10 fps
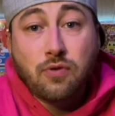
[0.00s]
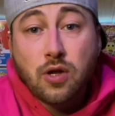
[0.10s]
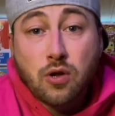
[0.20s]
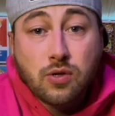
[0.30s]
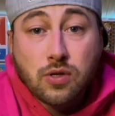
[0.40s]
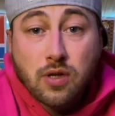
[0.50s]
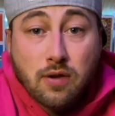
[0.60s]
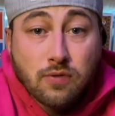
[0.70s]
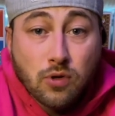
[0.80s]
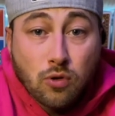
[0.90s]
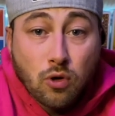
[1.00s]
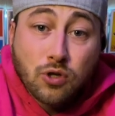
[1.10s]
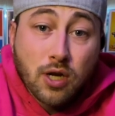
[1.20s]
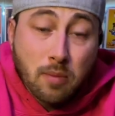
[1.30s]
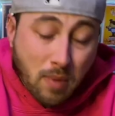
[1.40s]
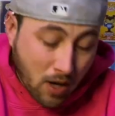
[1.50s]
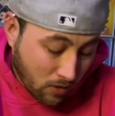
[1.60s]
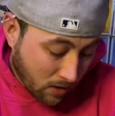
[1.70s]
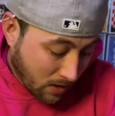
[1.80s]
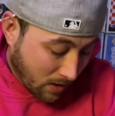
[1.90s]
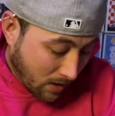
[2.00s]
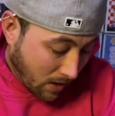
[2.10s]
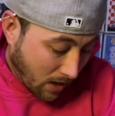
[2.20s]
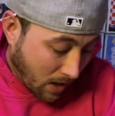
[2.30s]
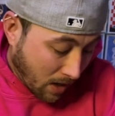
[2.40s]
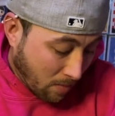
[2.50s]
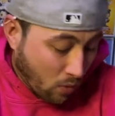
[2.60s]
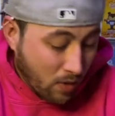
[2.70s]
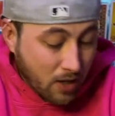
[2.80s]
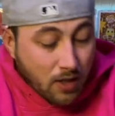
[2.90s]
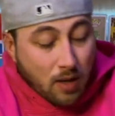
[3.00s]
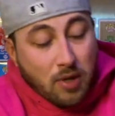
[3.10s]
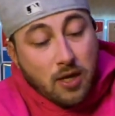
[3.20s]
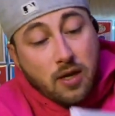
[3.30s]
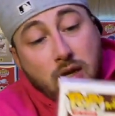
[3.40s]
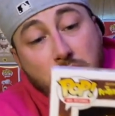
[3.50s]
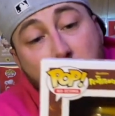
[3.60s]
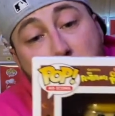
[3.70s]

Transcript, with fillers: videos and stuff, so go check him out. Uh, but we ended up getting